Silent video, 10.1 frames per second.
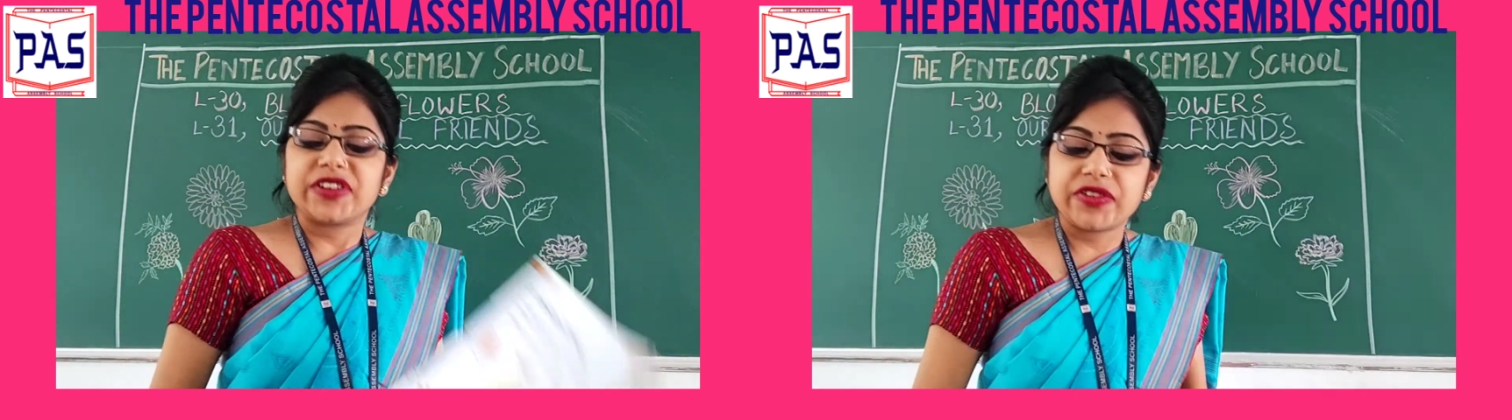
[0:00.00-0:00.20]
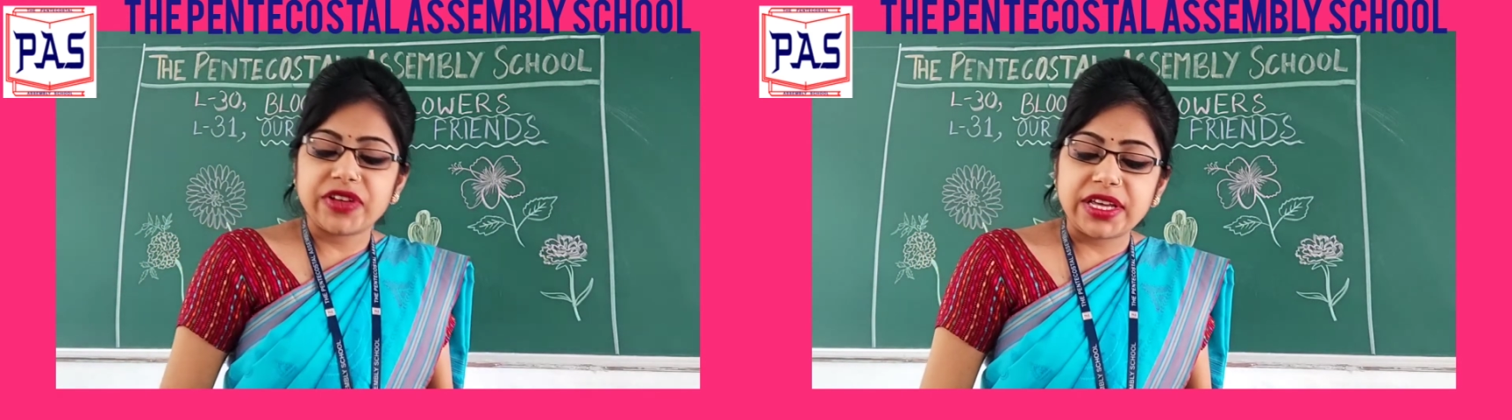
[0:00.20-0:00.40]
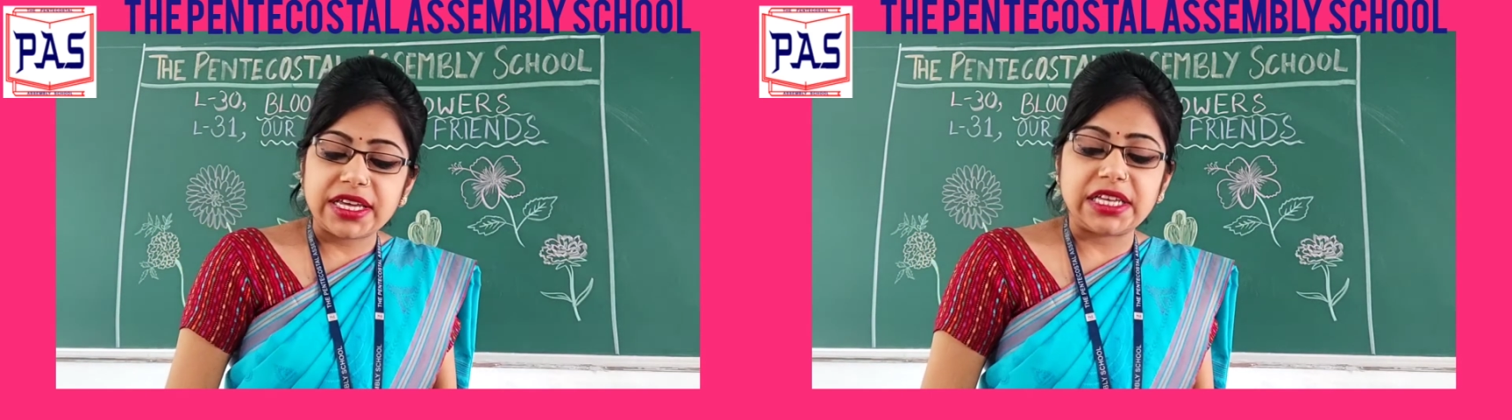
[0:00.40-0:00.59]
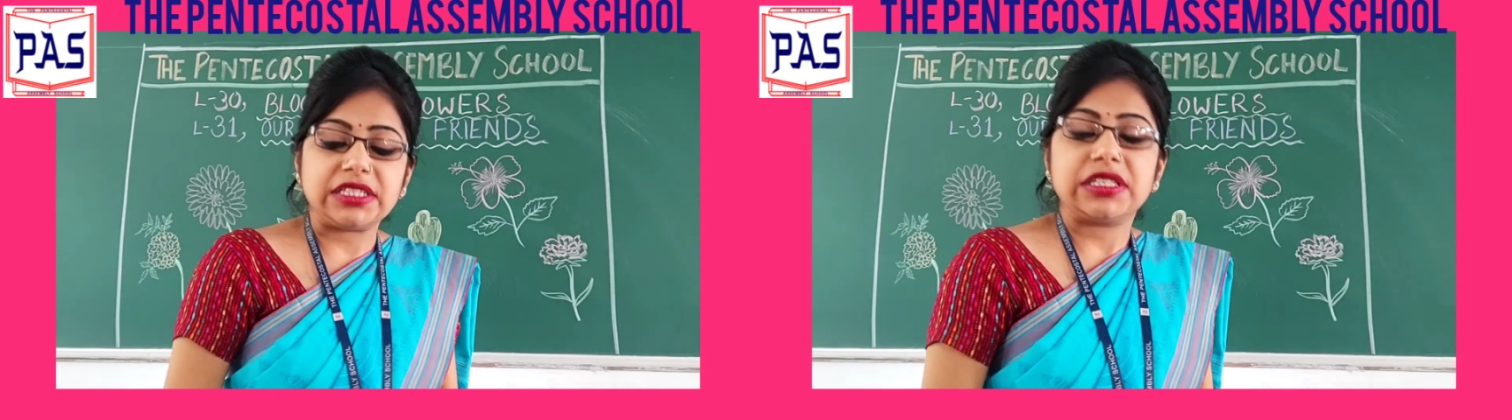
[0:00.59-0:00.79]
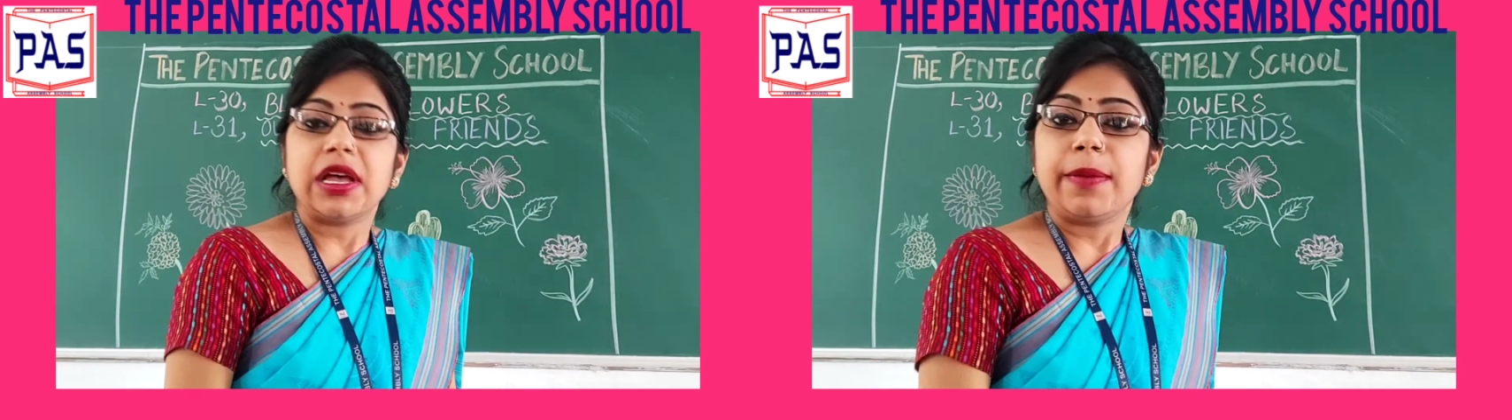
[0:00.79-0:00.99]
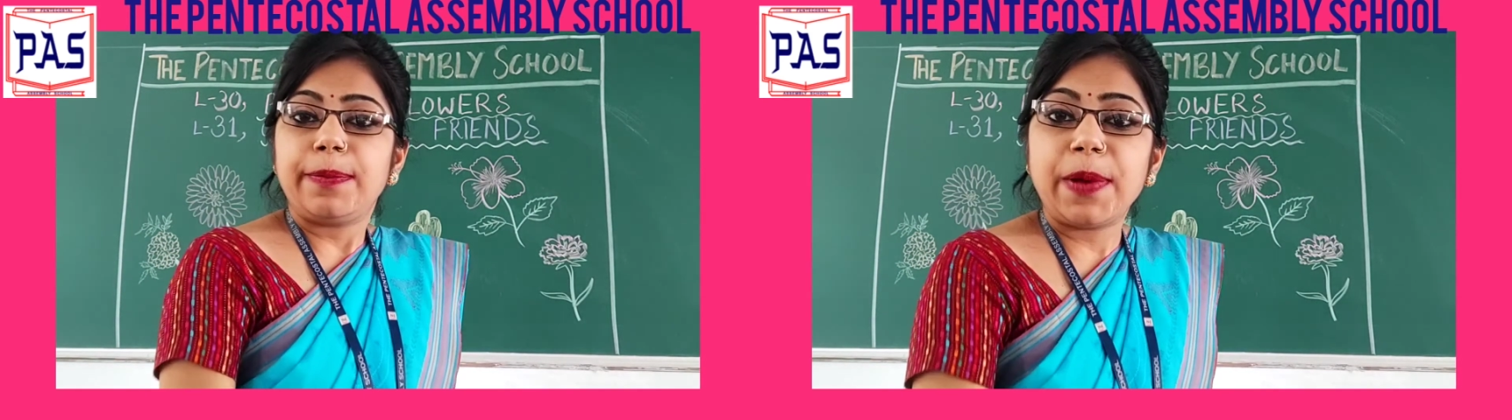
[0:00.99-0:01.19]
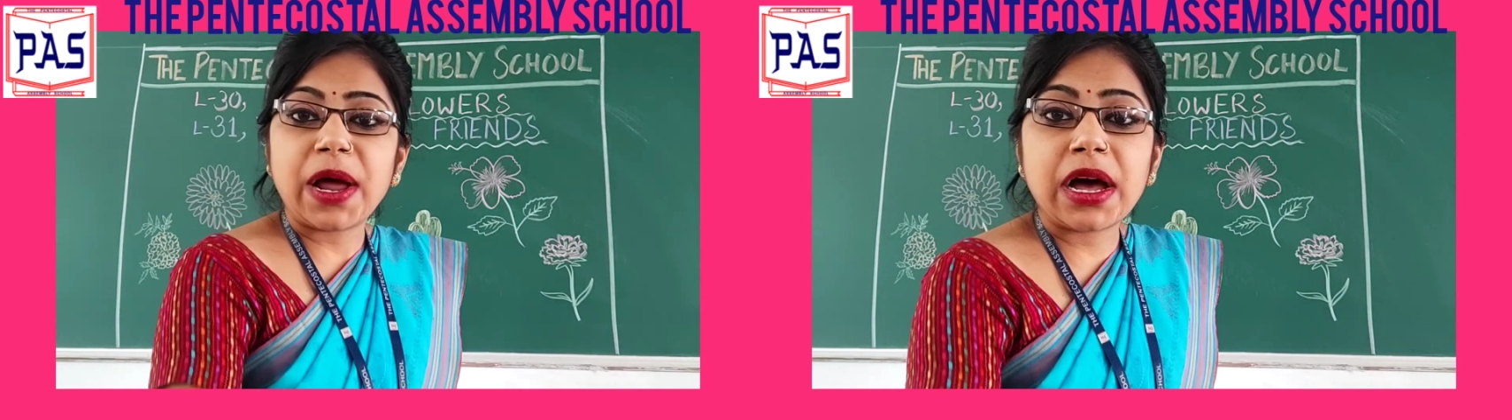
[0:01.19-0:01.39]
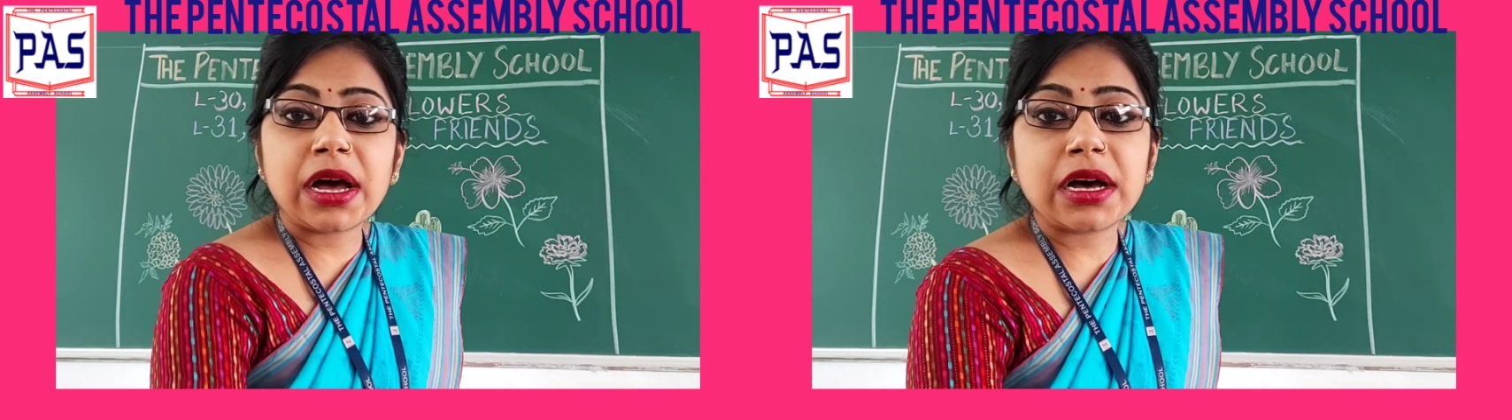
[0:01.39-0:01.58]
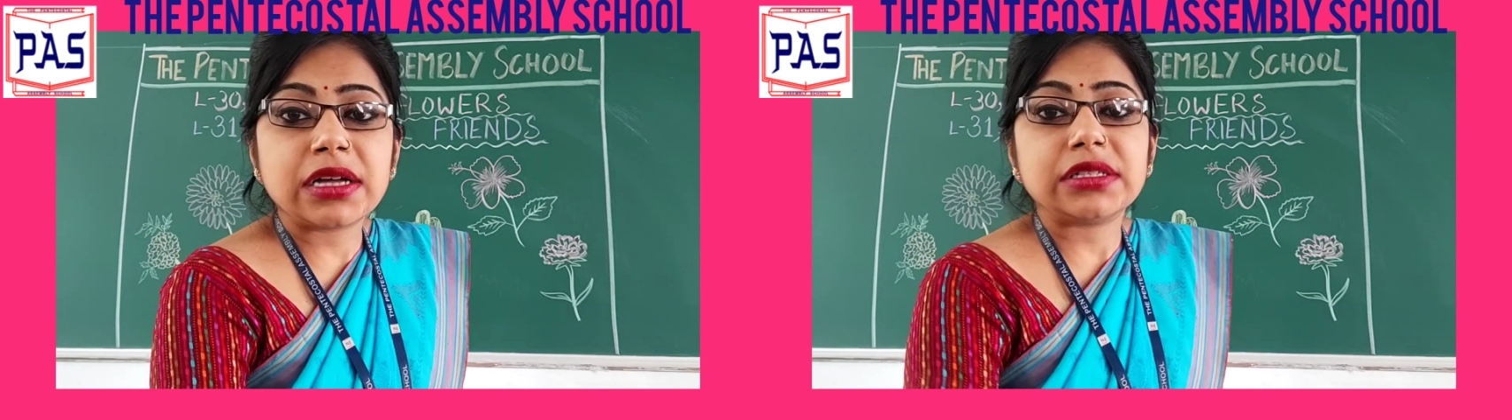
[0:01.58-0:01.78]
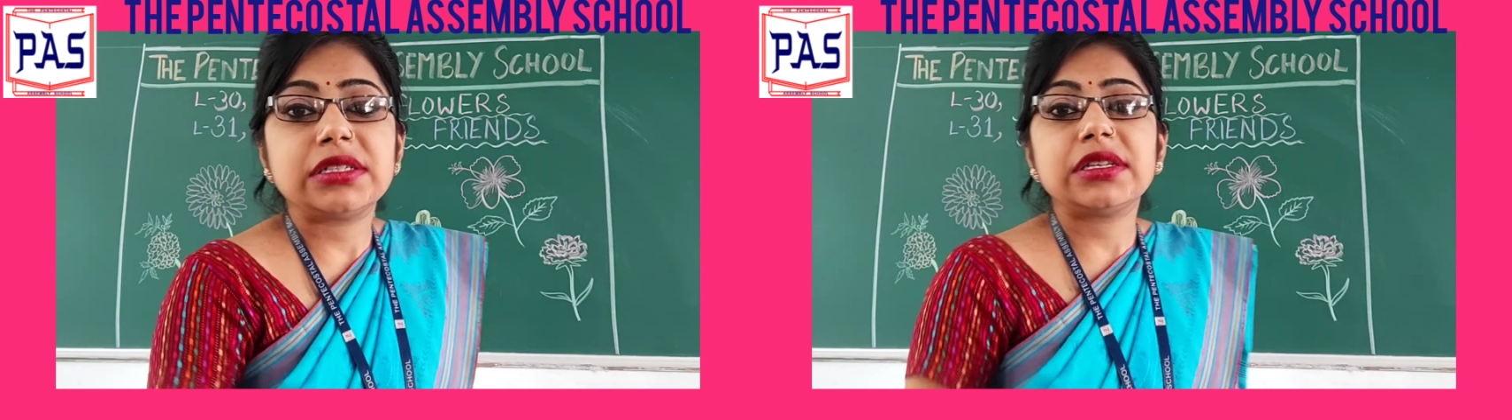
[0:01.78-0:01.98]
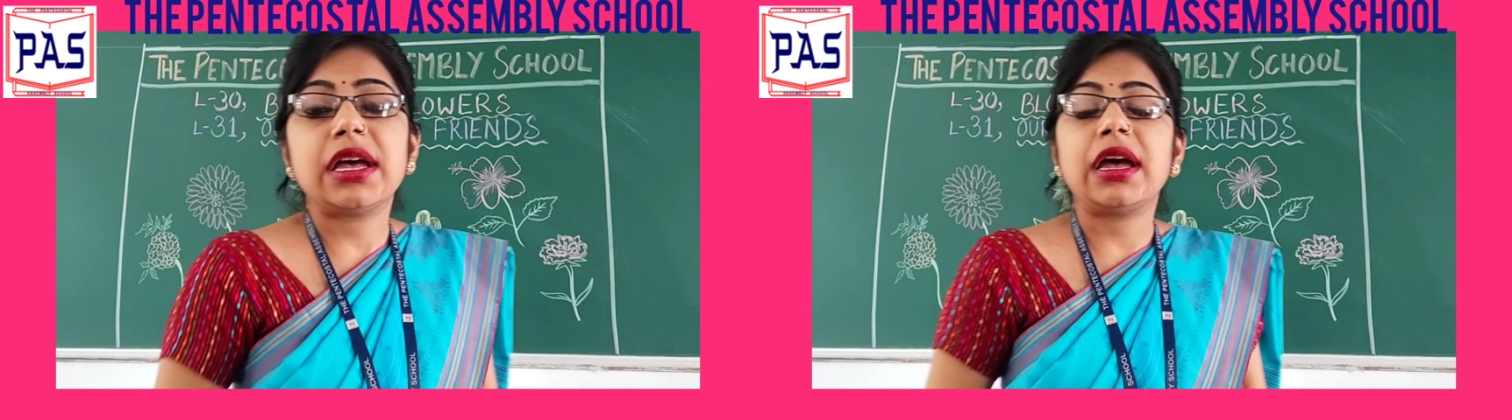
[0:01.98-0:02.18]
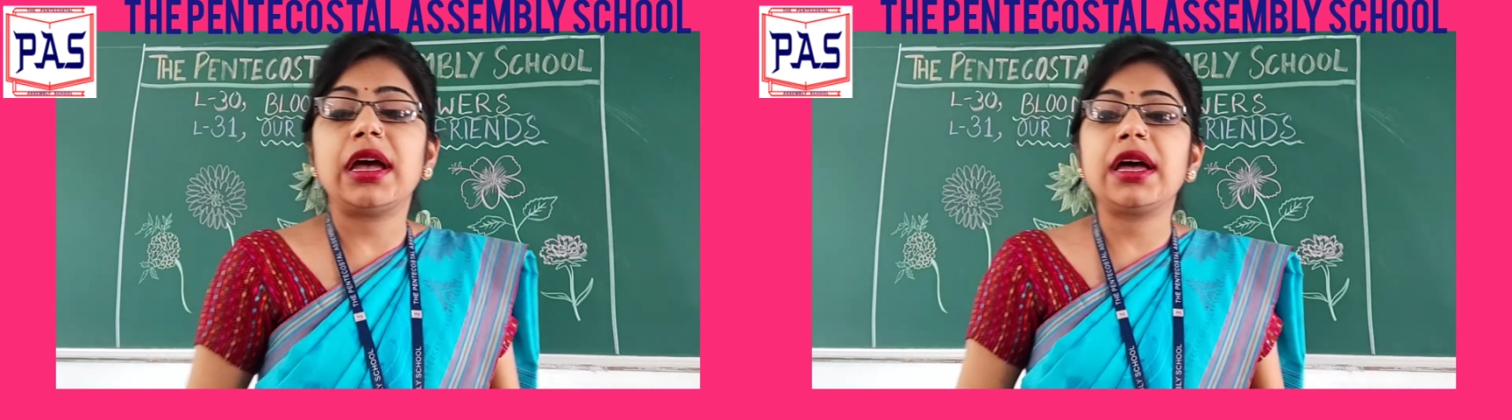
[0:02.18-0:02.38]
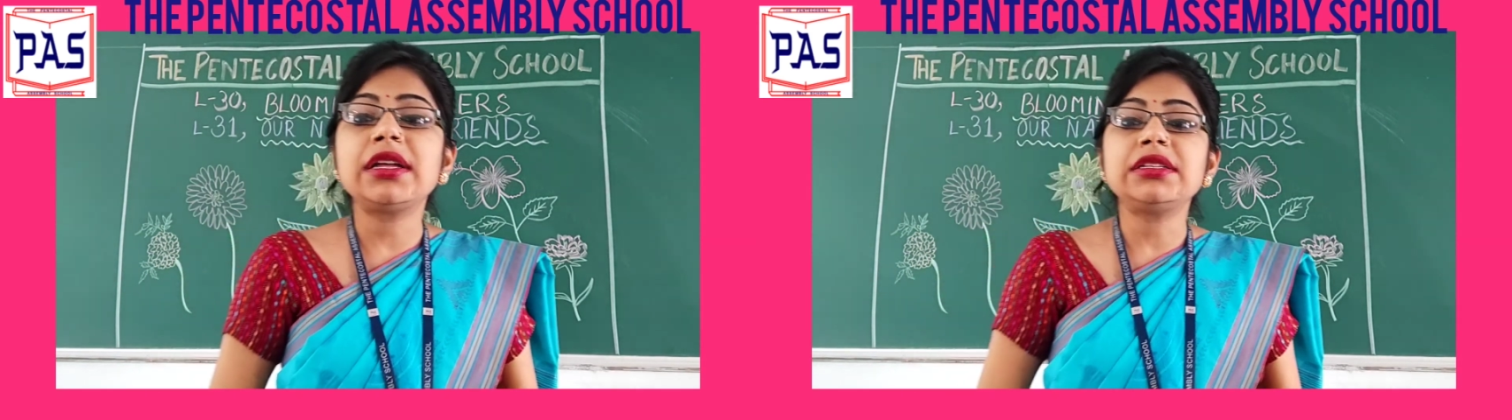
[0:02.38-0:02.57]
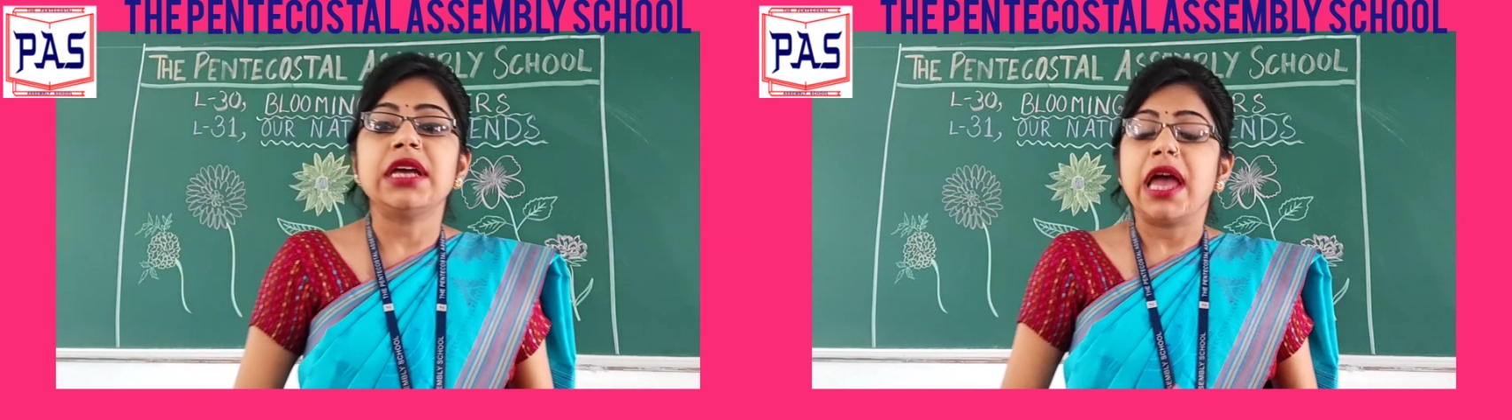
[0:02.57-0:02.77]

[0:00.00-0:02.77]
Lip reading: Trees, plants and